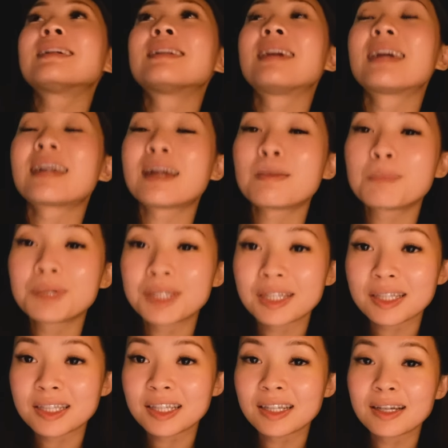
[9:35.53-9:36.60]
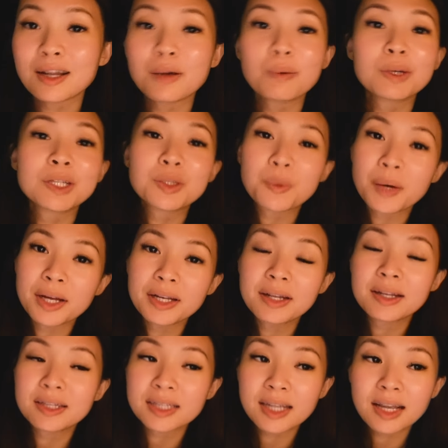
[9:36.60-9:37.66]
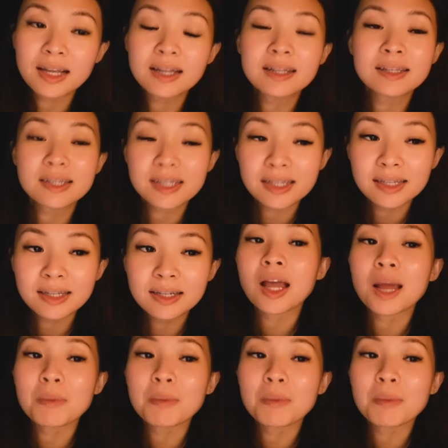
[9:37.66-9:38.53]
like I predicted it was quite the day indeed.